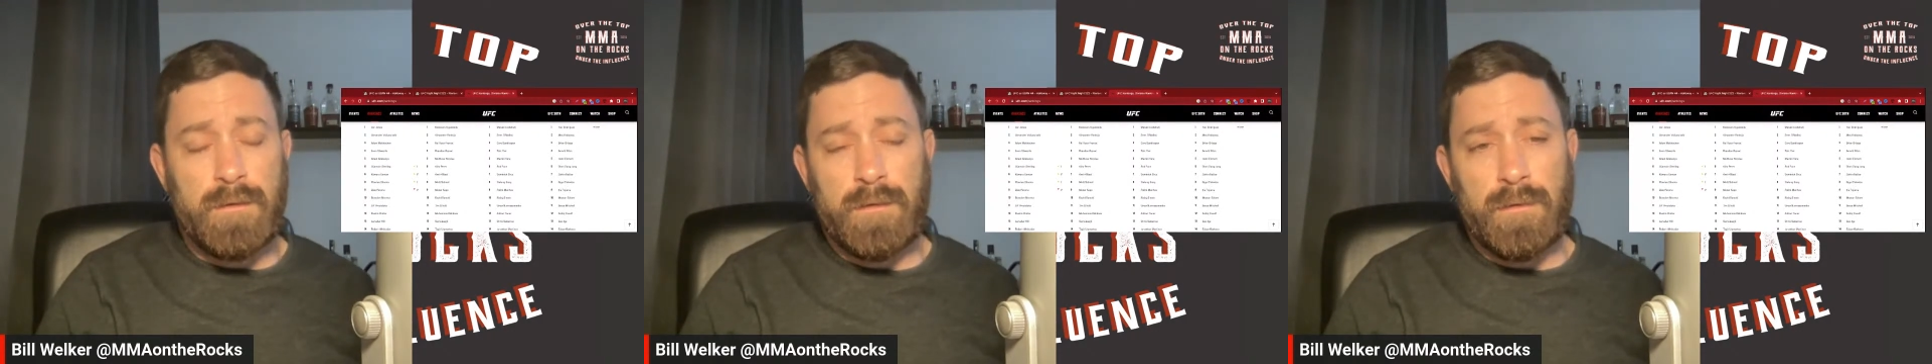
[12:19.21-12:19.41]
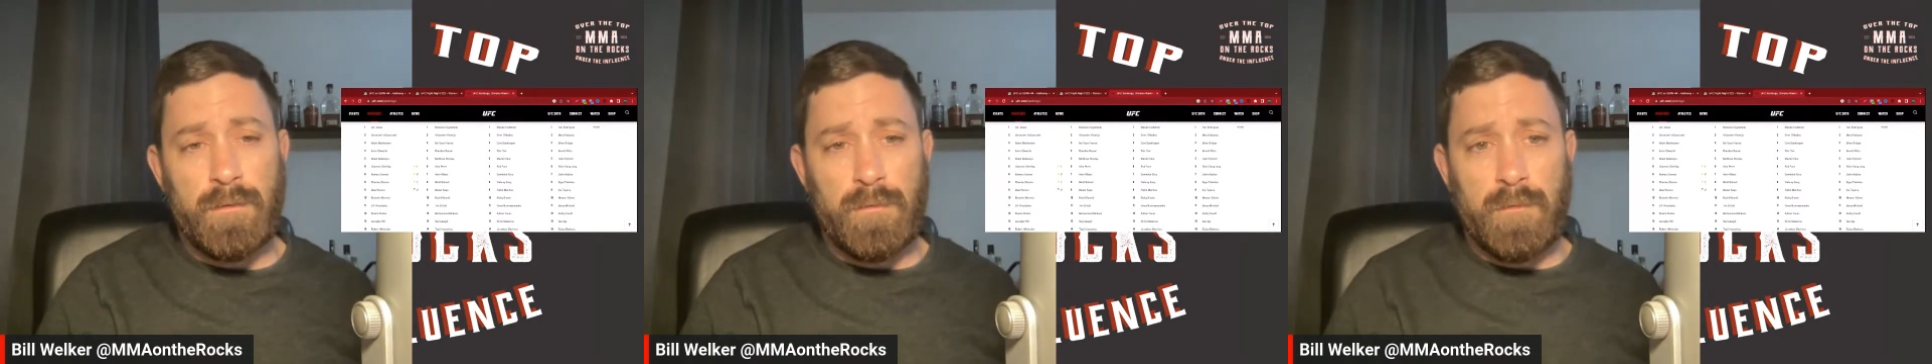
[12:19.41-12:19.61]

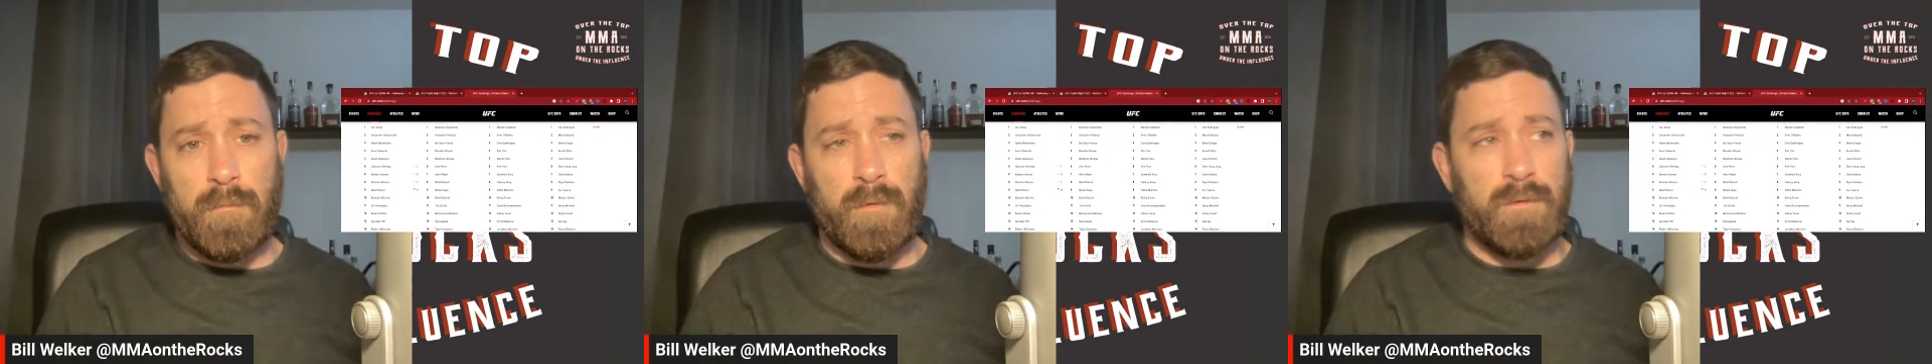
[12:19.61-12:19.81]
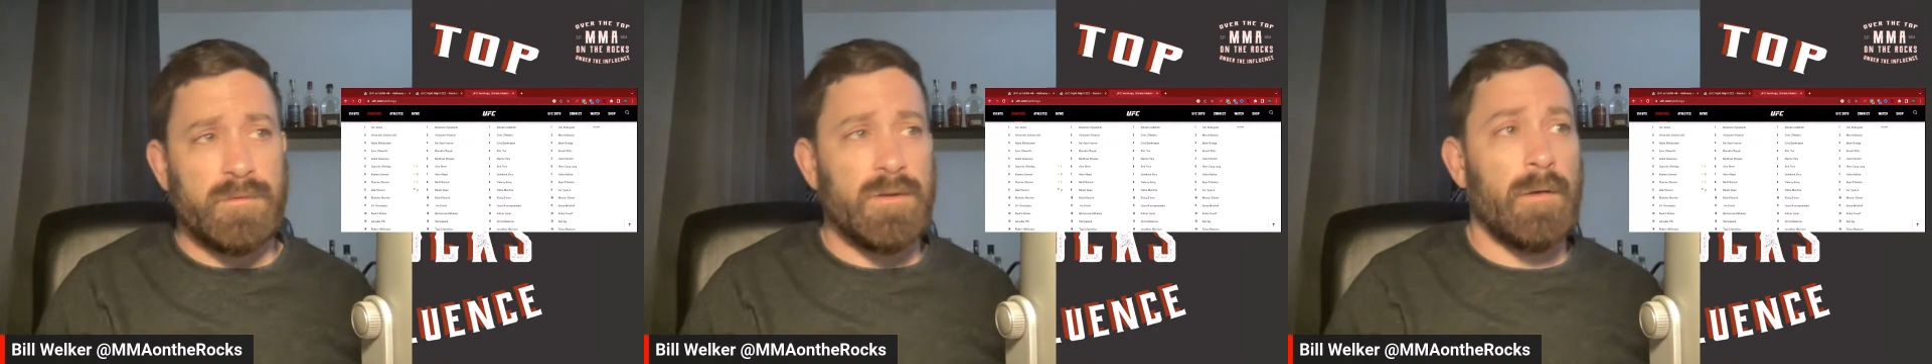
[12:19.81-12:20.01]
They're
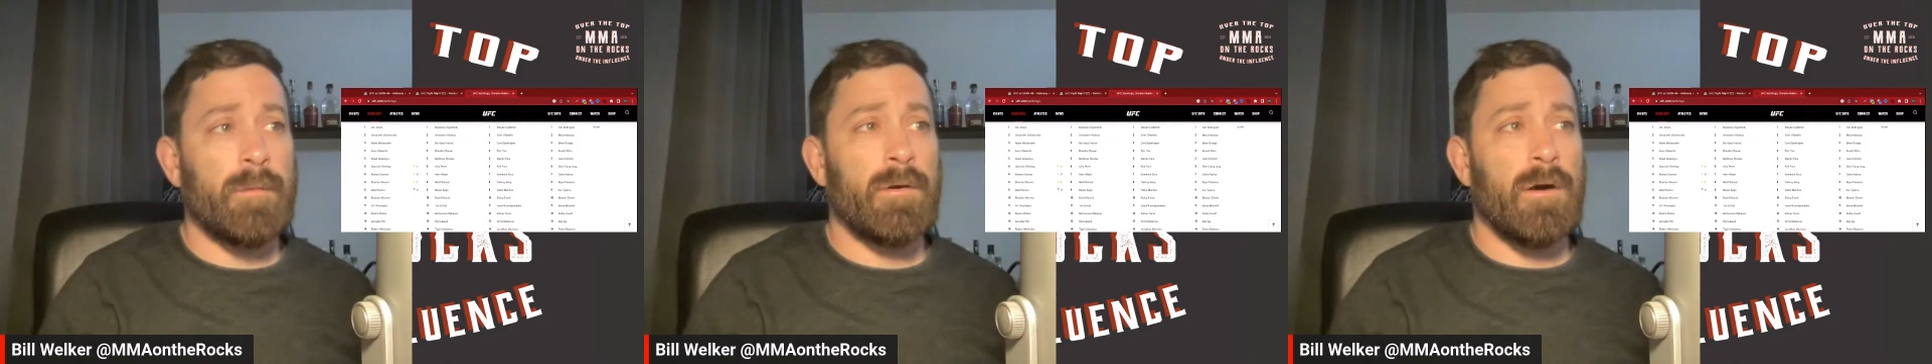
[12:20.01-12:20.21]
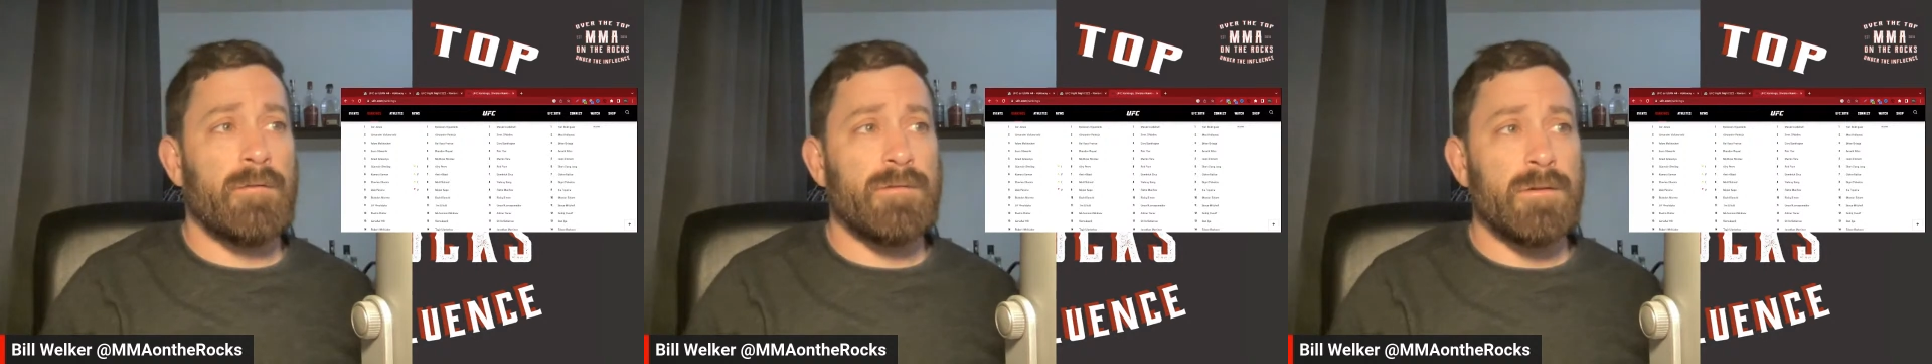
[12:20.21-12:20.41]
both coming
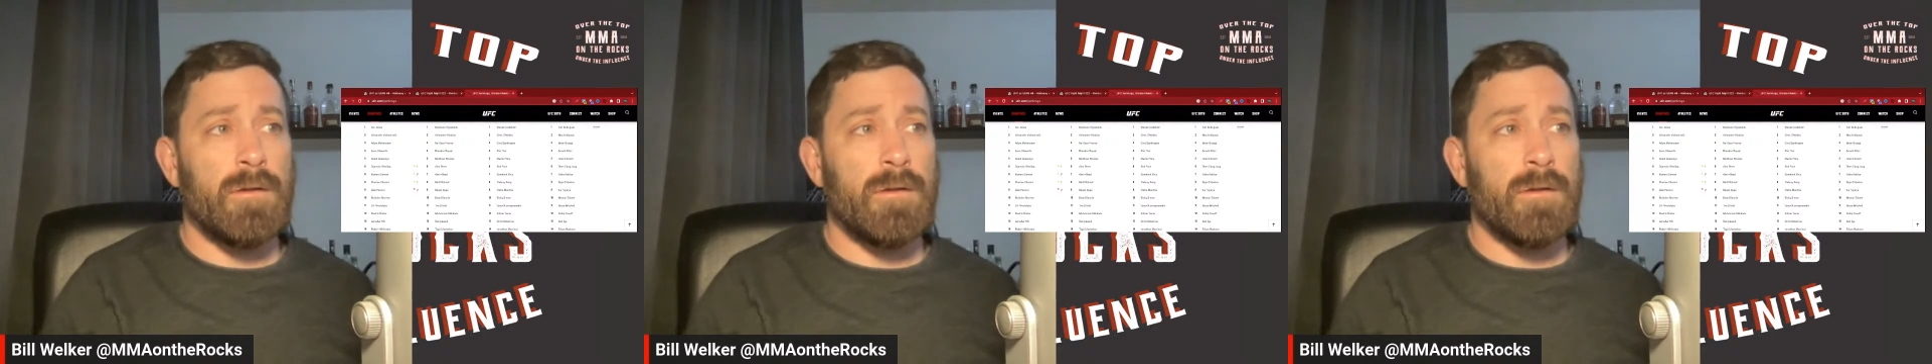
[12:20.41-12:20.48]
off of